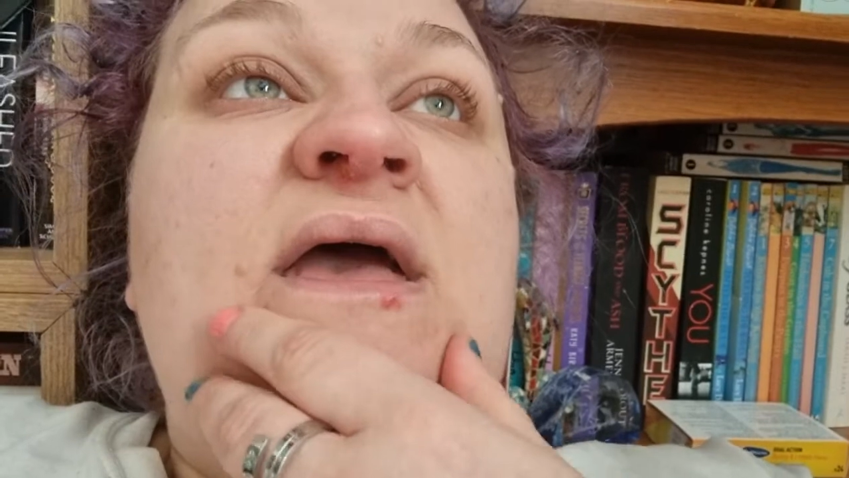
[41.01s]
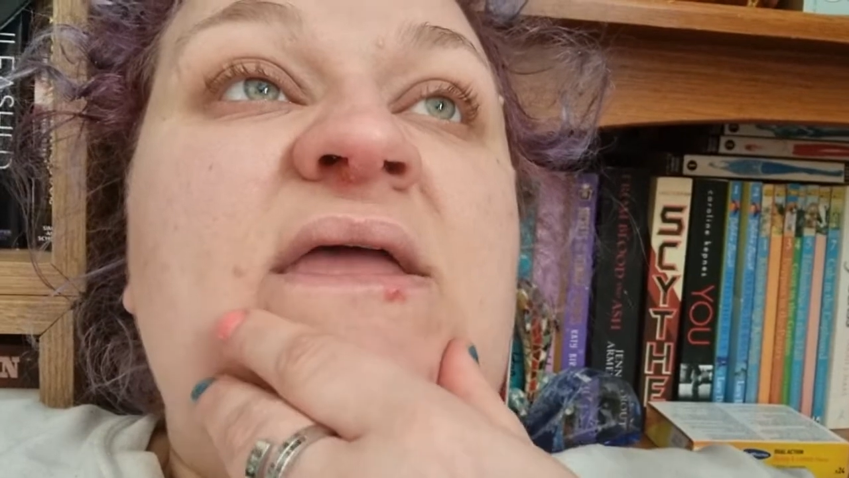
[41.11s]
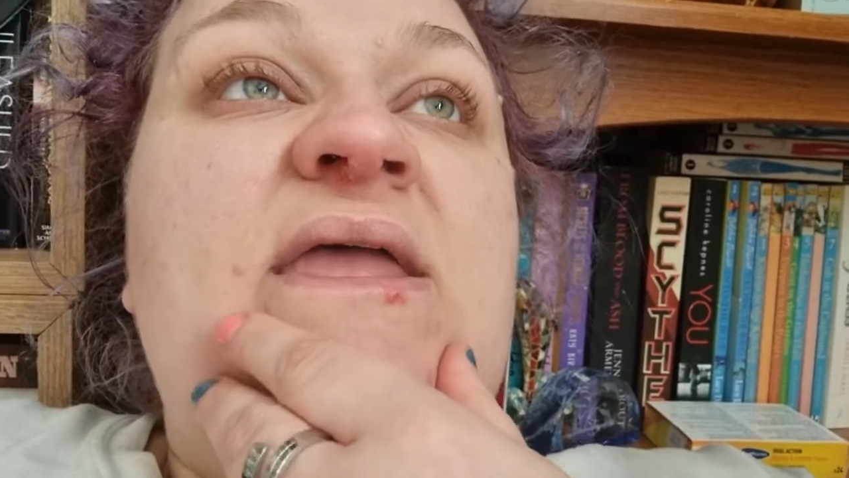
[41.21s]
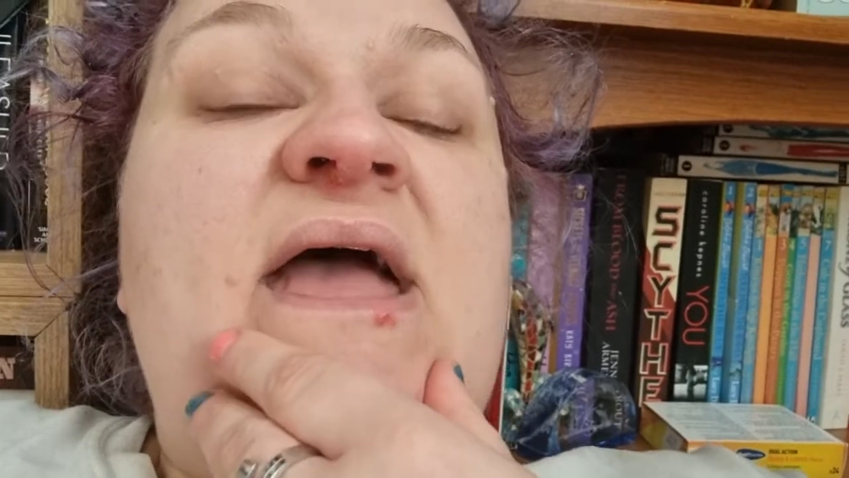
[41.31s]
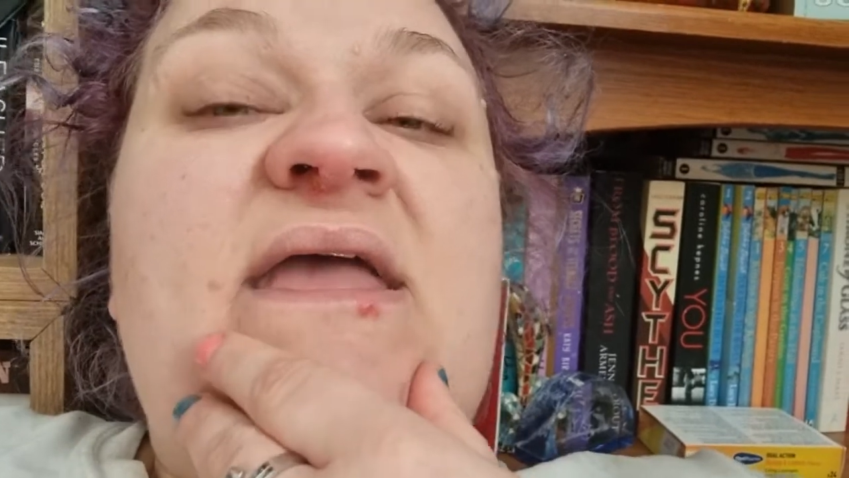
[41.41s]

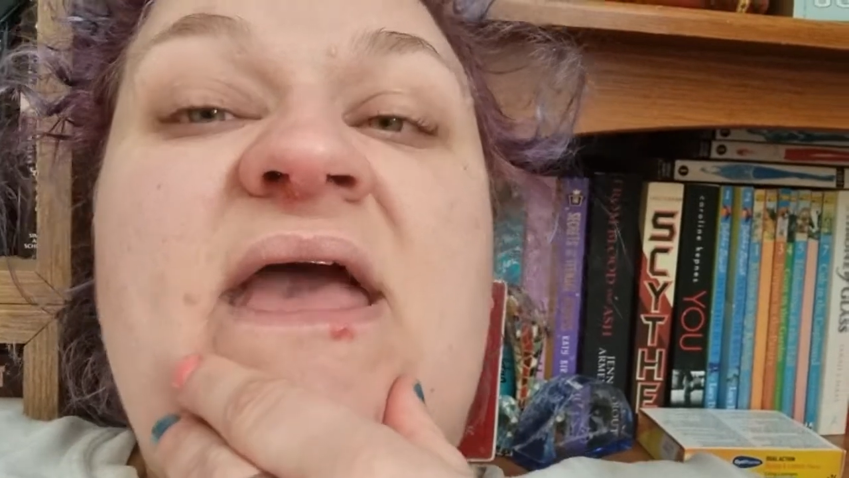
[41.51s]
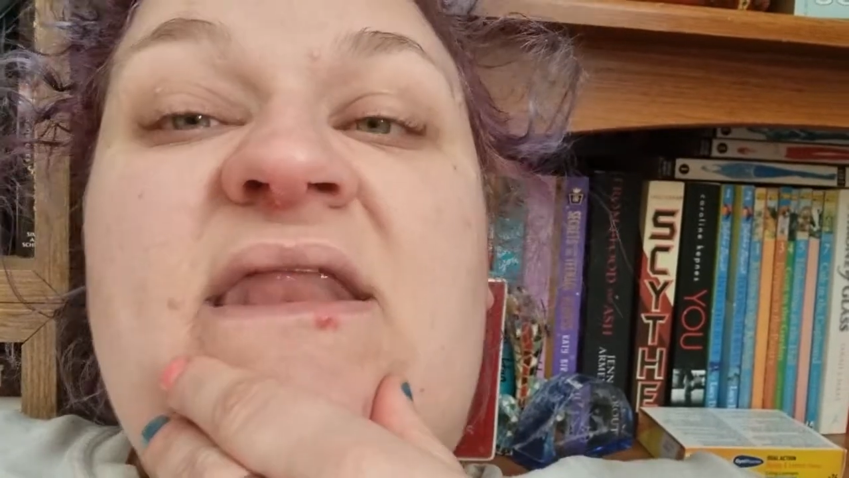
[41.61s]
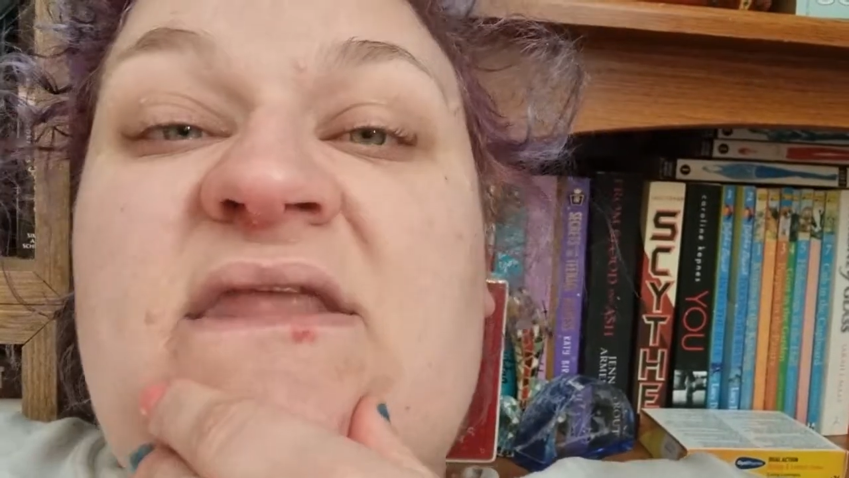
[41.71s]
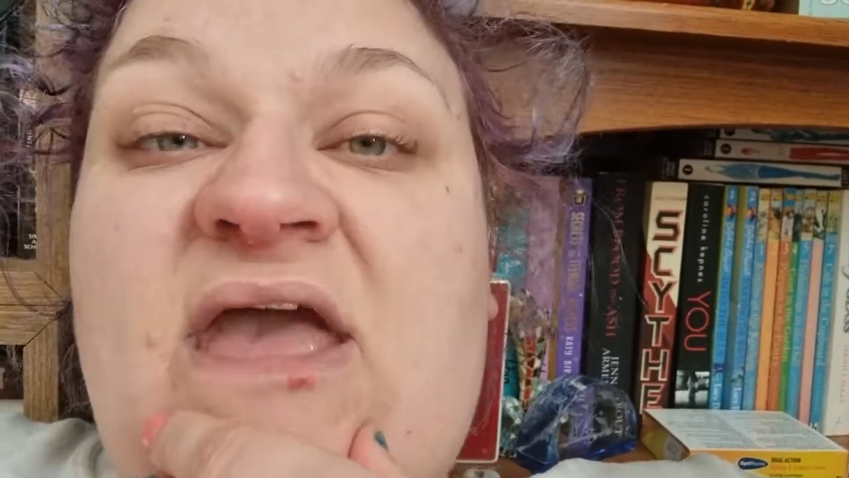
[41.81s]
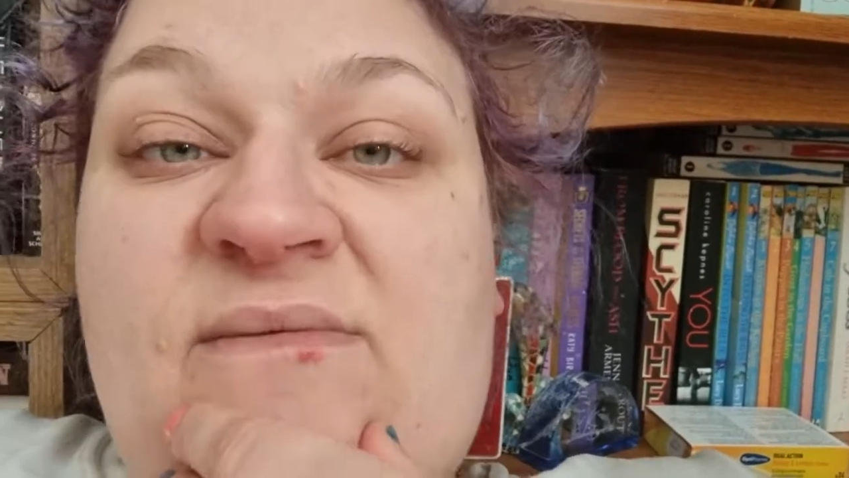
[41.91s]
yet
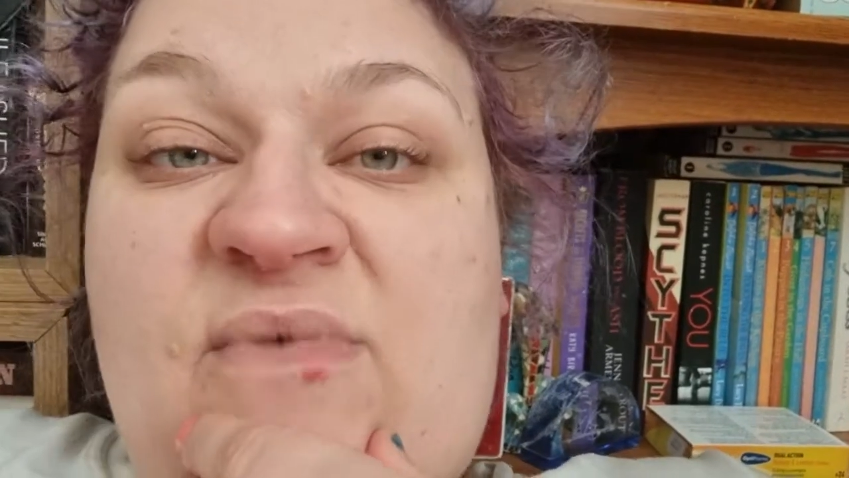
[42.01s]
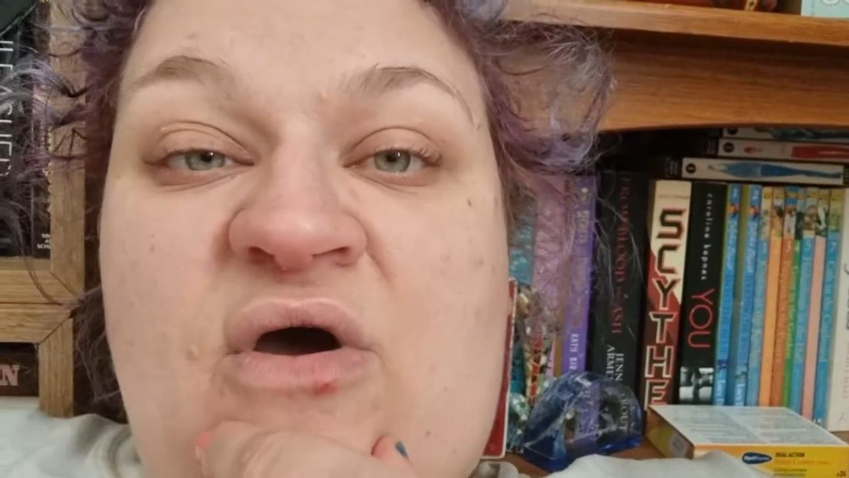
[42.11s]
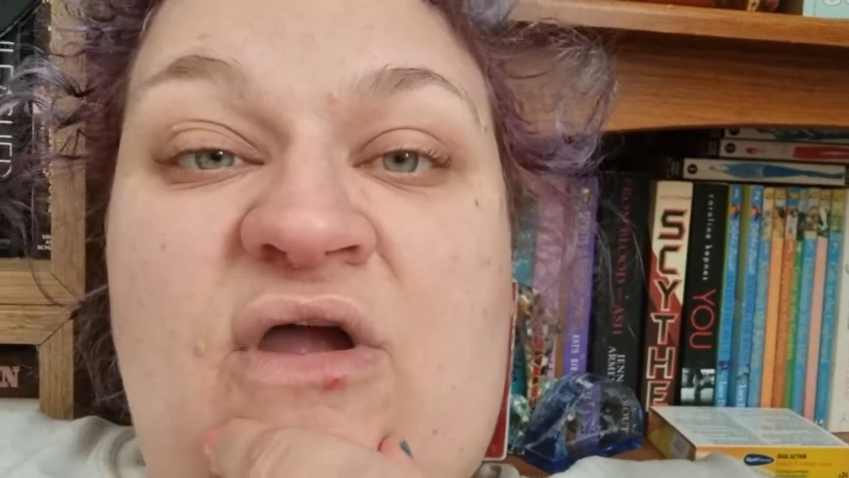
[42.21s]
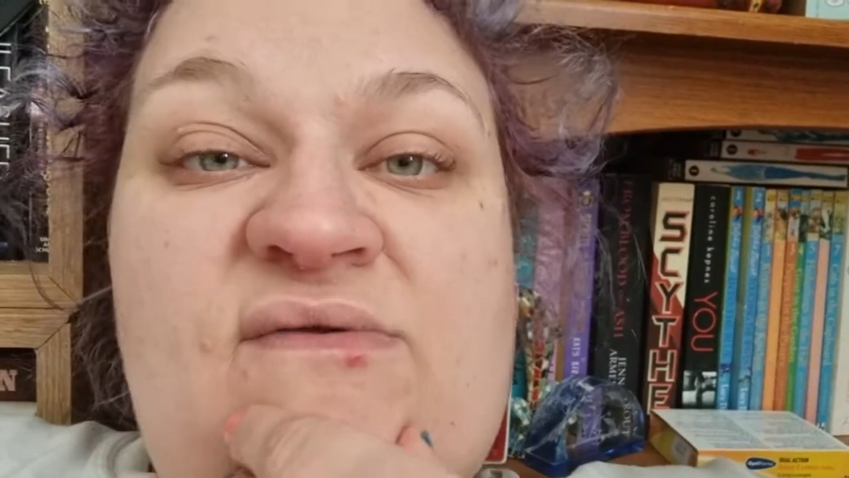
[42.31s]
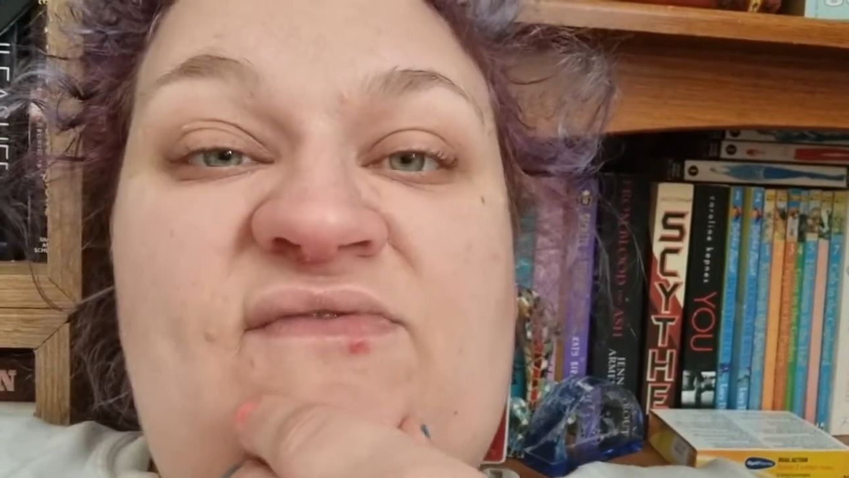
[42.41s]
again came
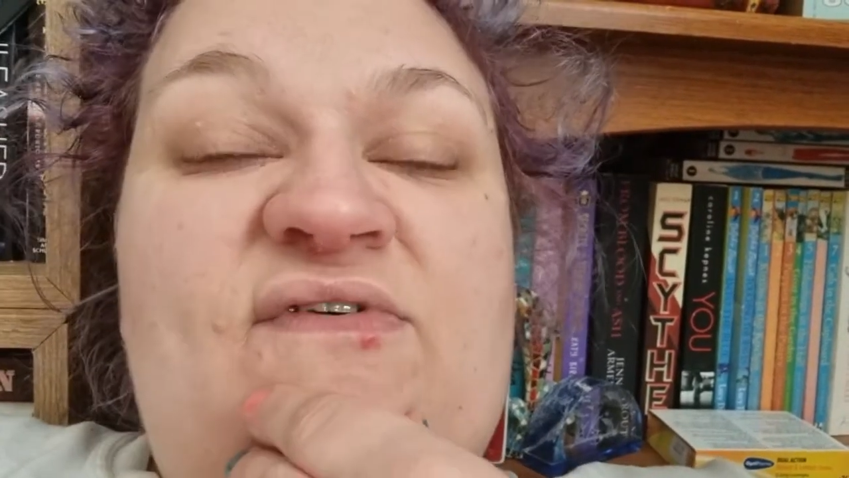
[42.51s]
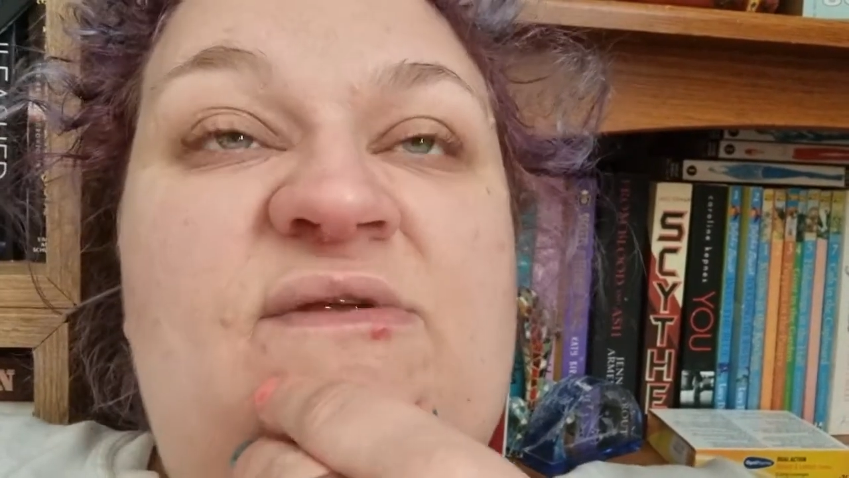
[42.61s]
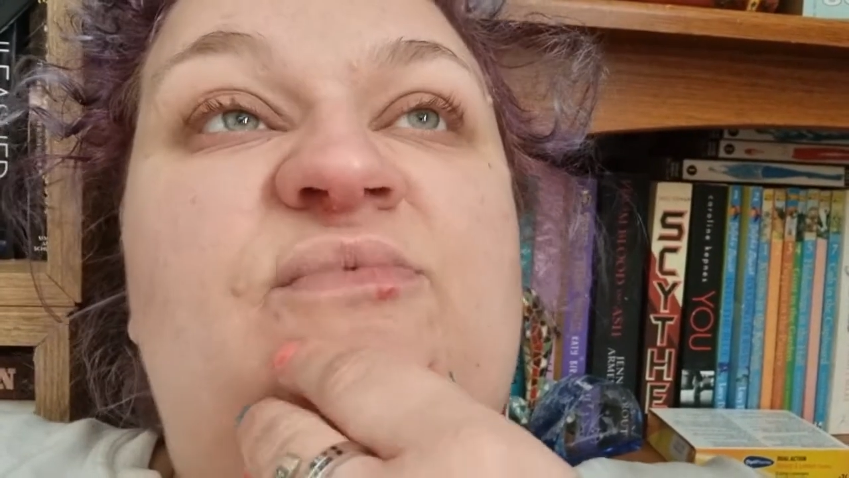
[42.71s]
home feeling